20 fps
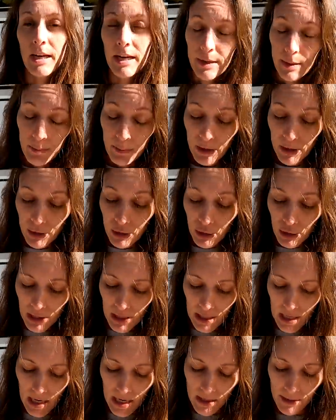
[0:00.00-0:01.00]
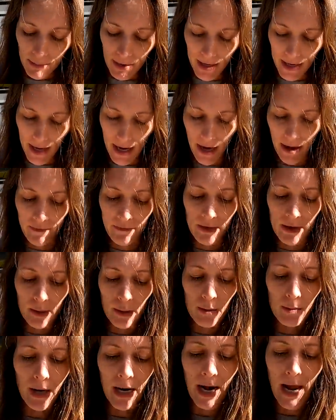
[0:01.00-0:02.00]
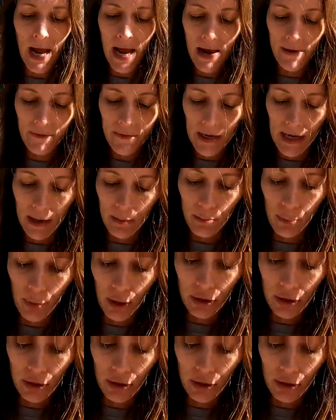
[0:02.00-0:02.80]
next big cooking item I have is my Afghan